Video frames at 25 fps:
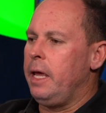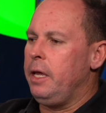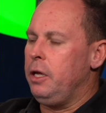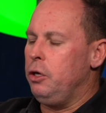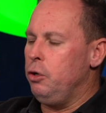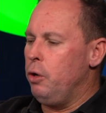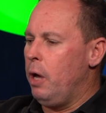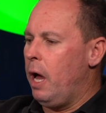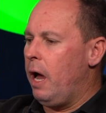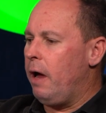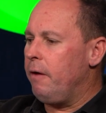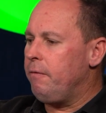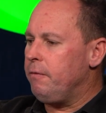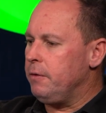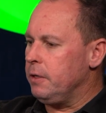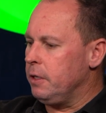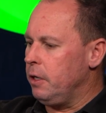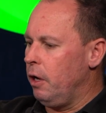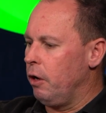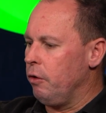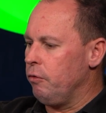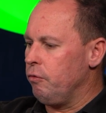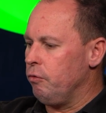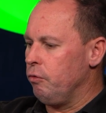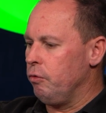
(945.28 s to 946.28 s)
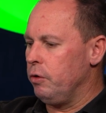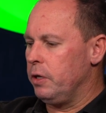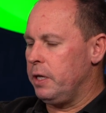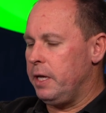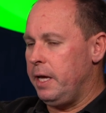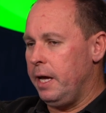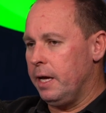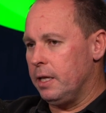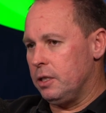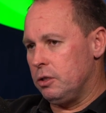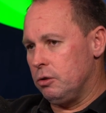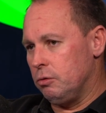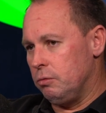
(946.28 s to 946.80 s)
You have to go through the
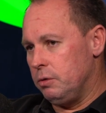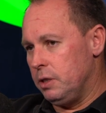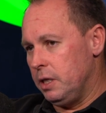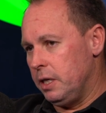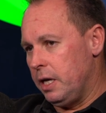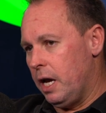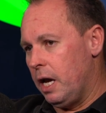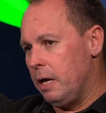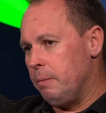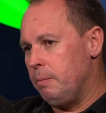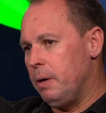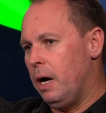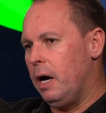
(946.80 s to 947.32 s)
council DA